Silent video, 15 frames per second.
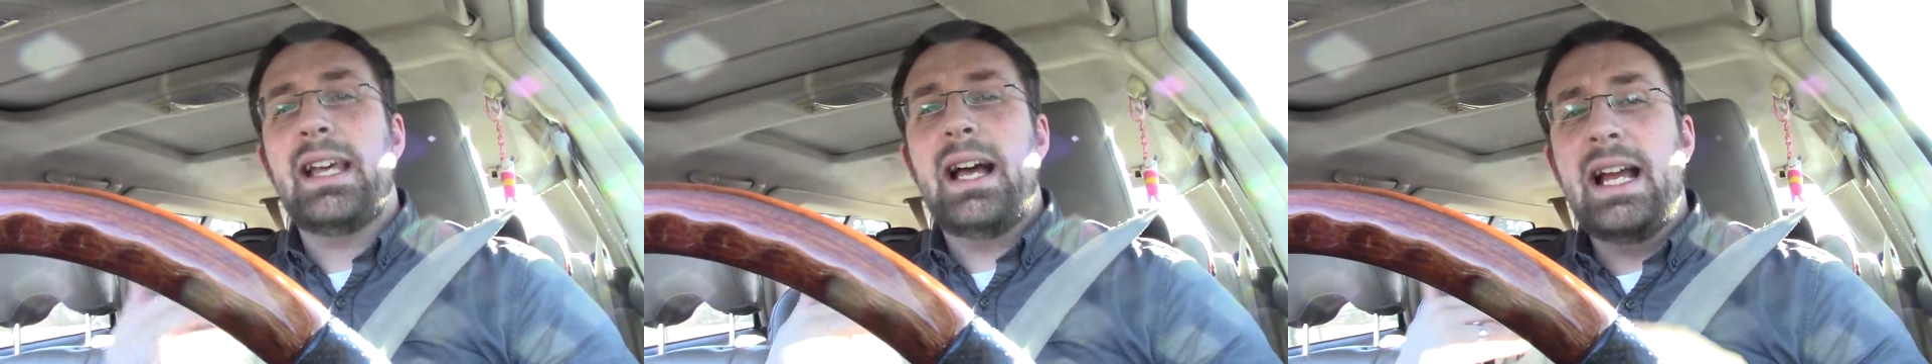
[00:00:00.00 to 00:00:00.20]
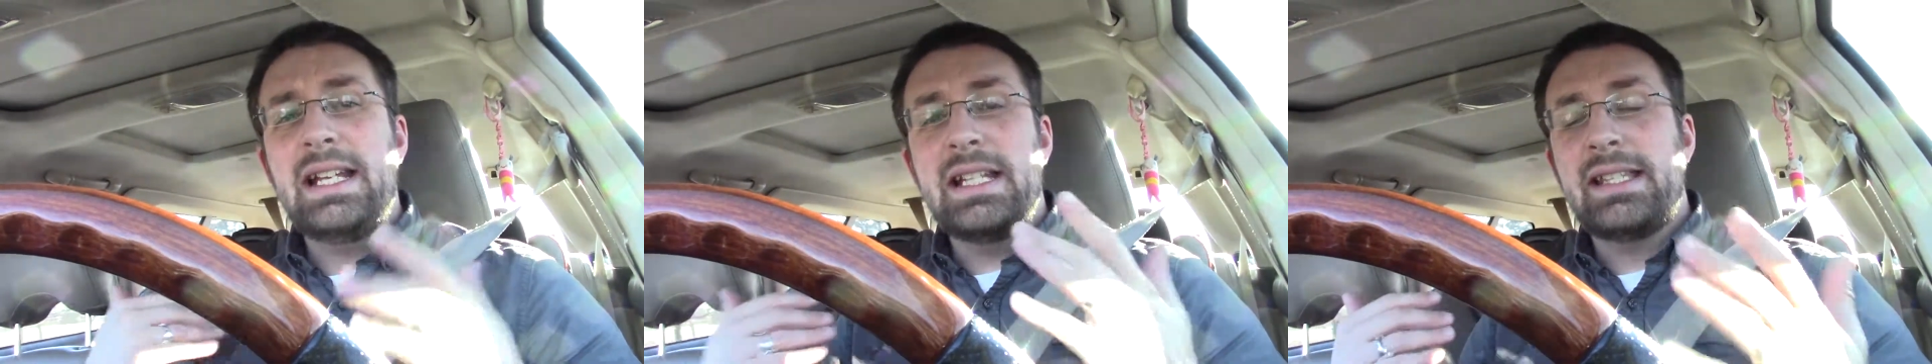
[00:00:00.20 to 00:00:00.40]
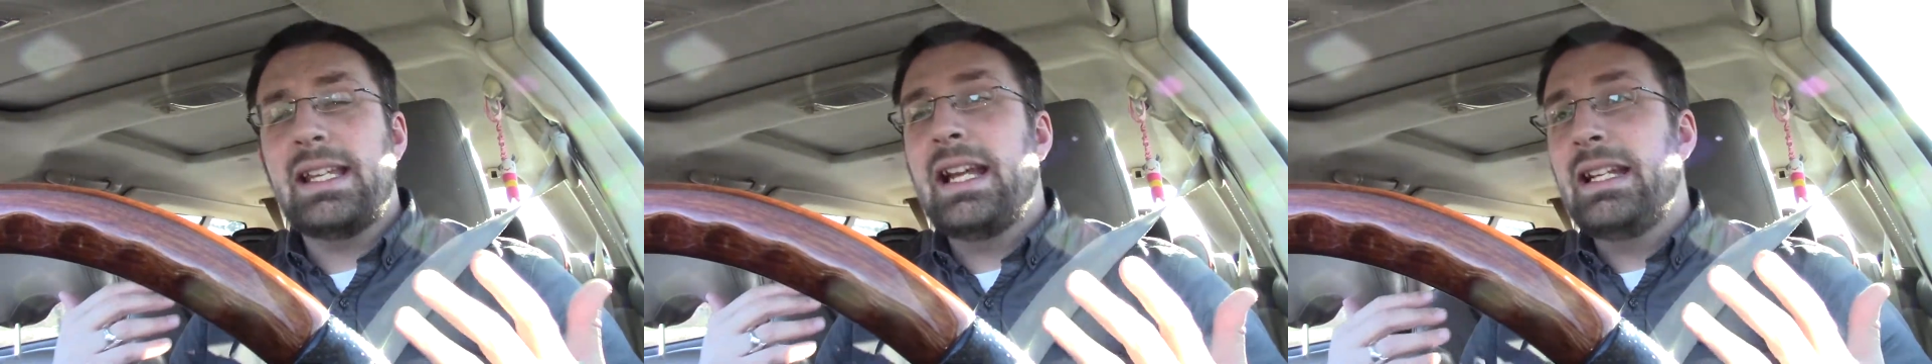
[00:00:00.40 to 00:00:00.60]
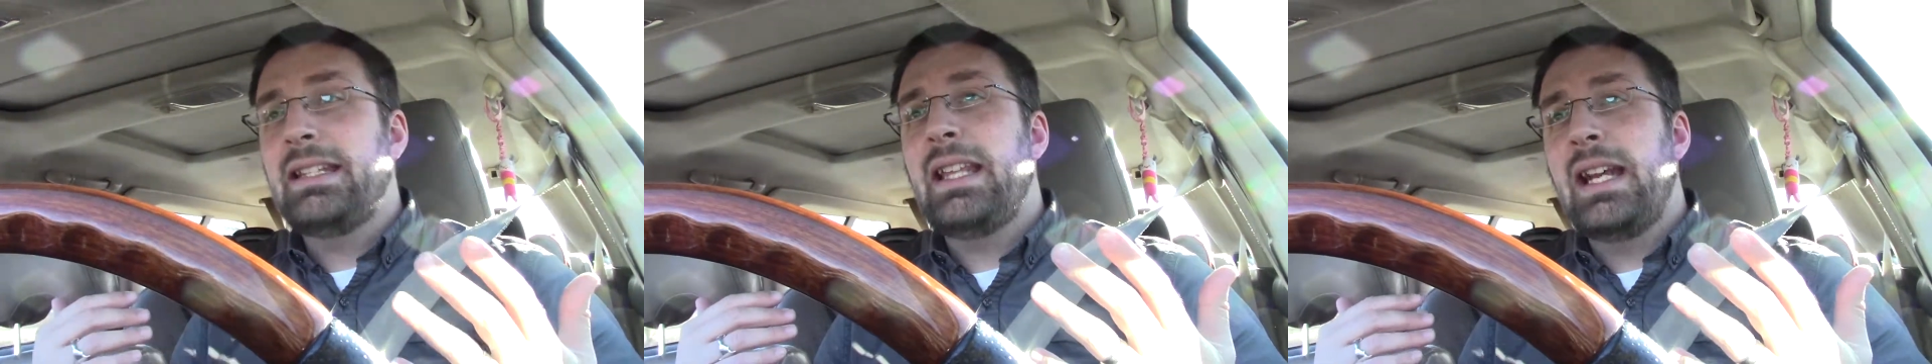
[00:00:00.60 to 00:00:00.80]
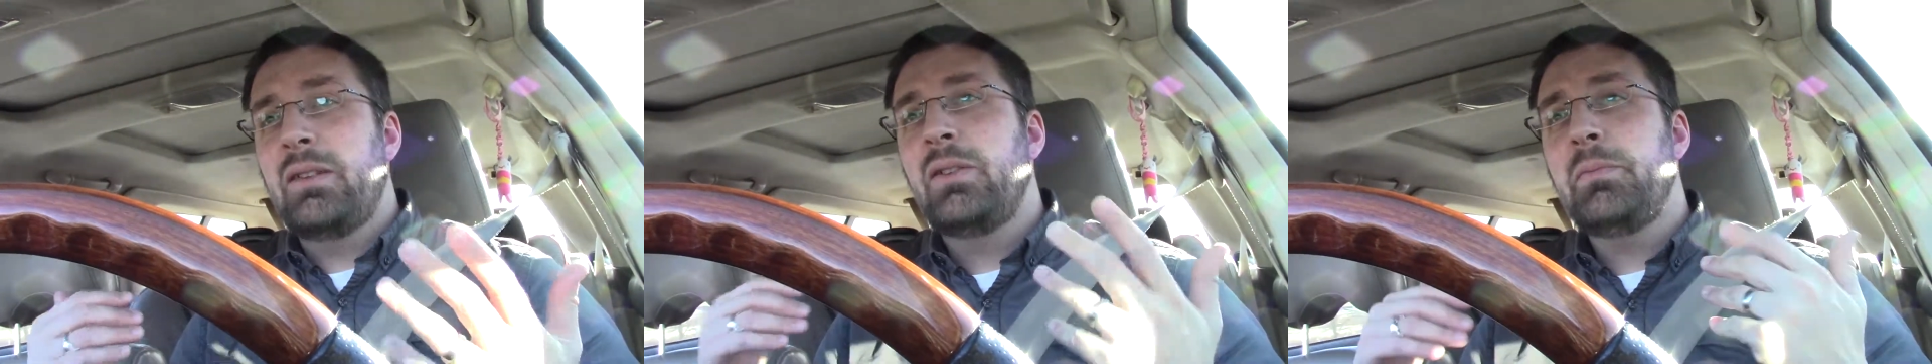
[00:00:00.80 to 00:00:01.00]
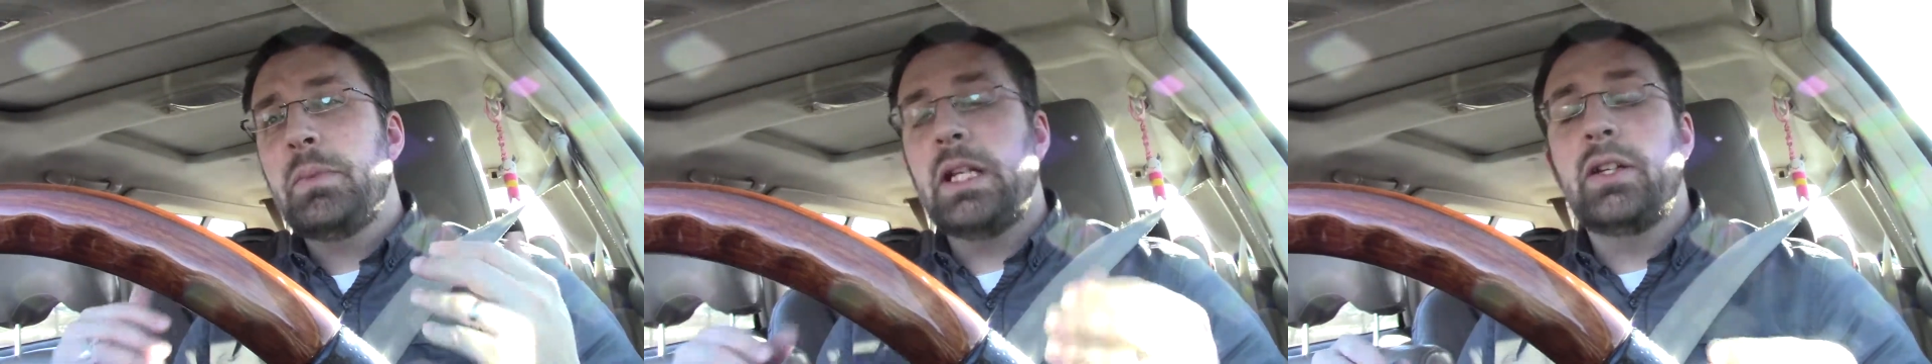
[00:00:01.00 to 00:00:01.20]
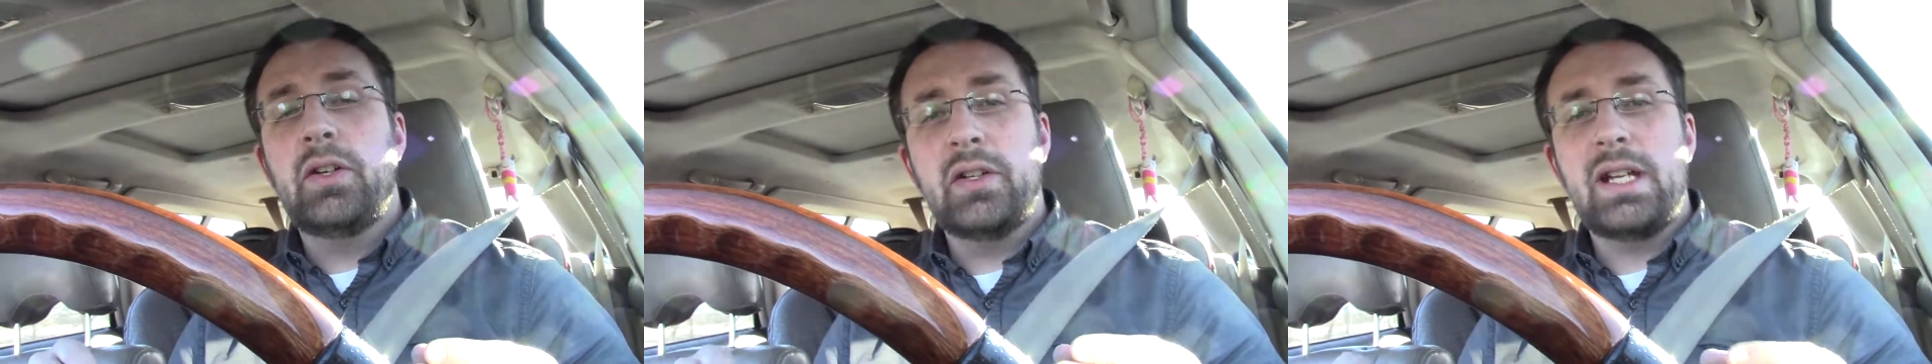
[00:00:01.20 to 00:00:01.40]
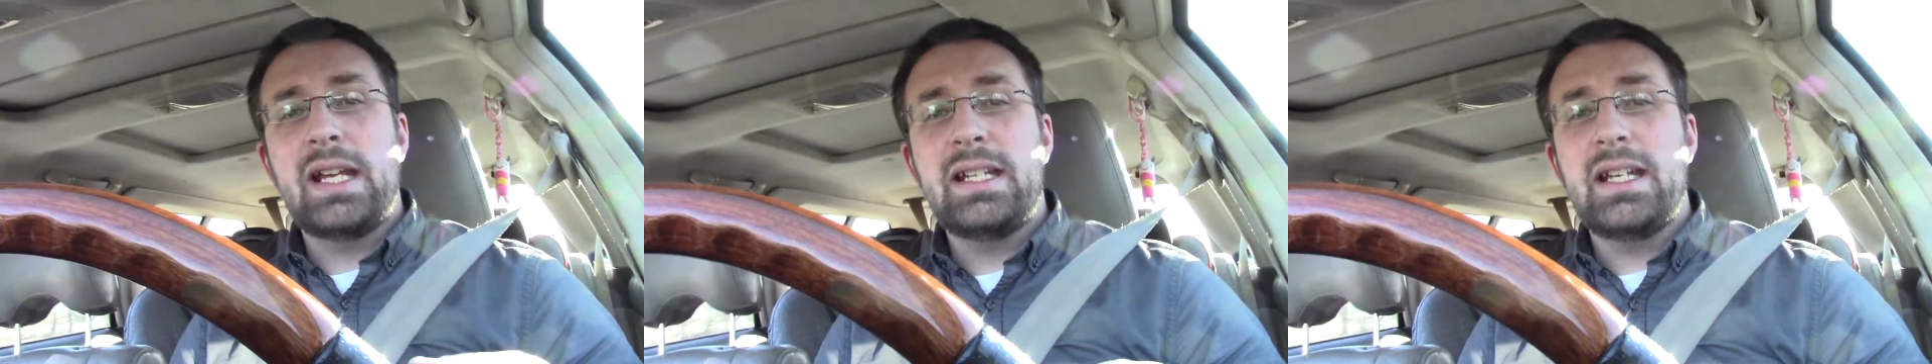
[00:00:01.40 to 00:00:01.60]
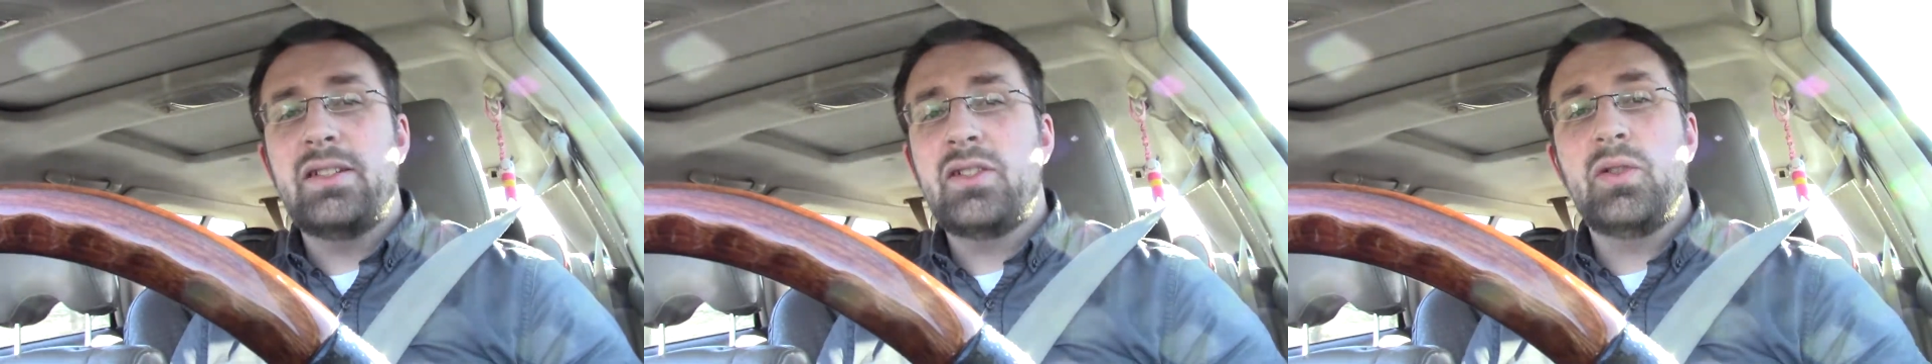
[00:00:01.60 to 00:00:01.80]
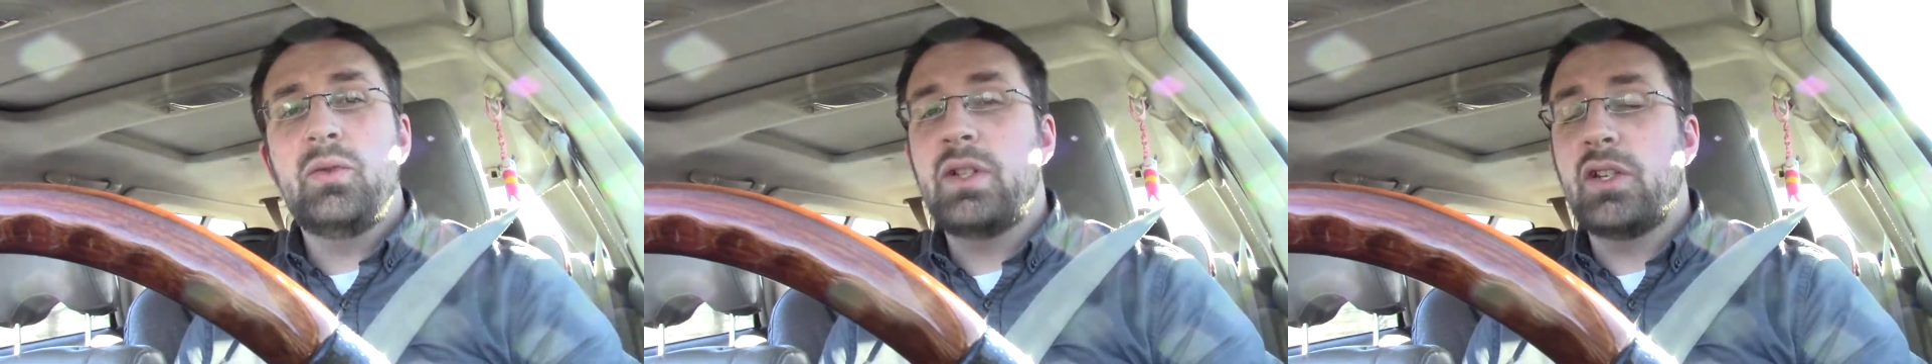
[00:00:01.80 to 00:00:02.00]
I decided that it would be a good idea
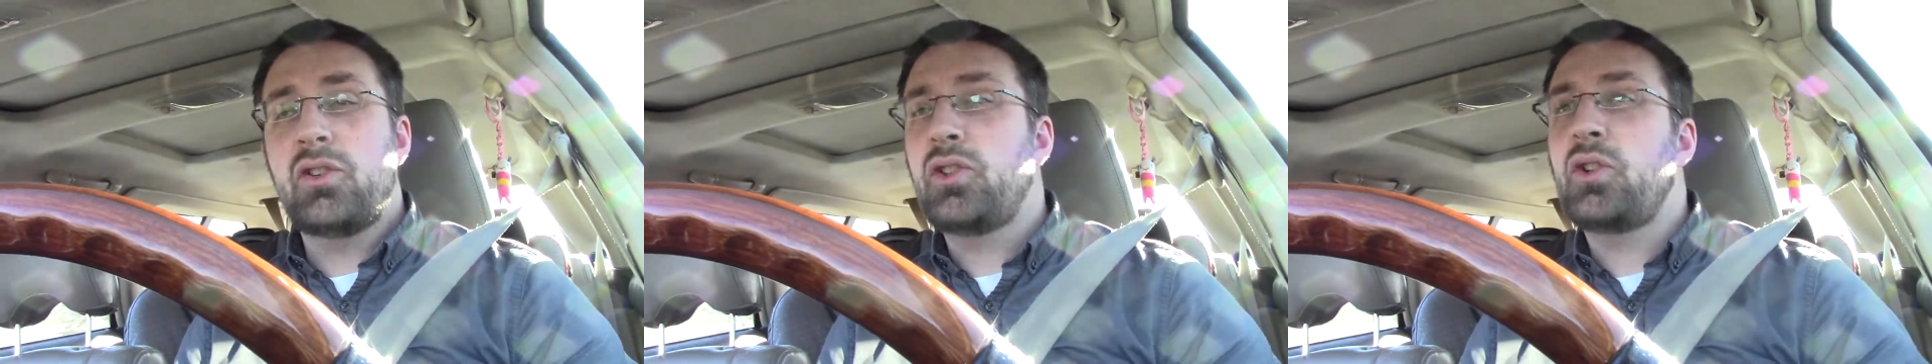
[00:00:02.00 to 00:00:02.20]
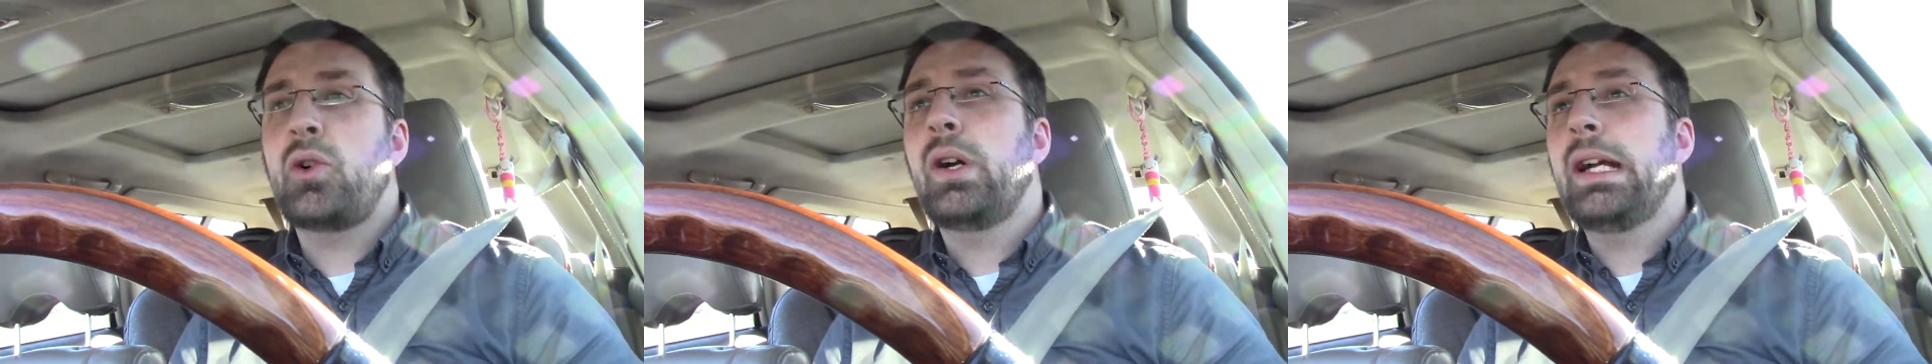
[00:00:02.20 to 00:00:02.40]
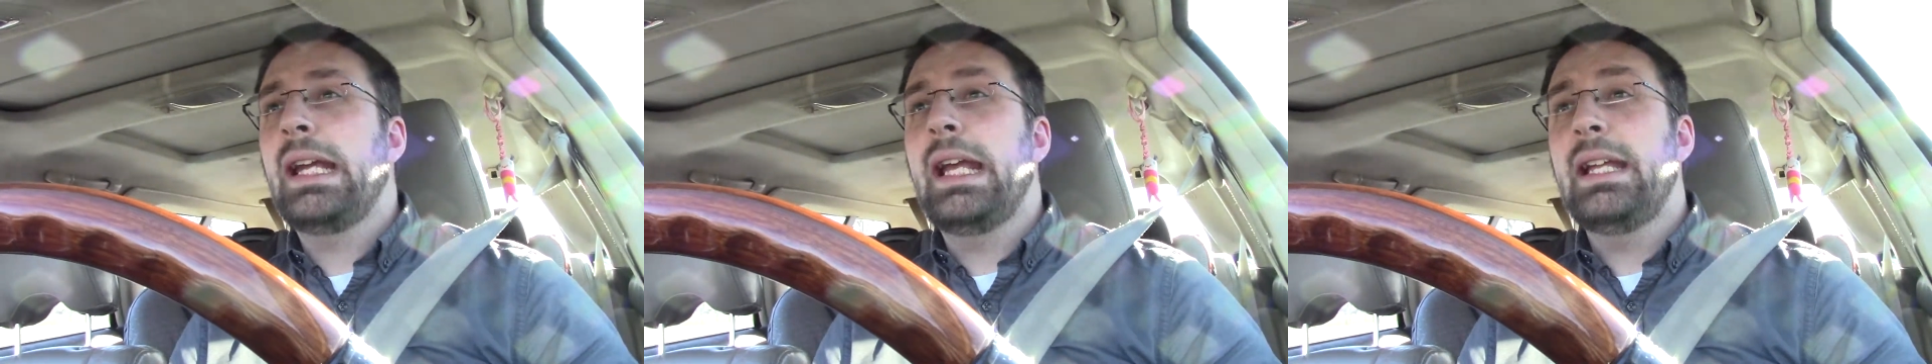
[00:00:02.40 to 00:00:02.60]
to destroy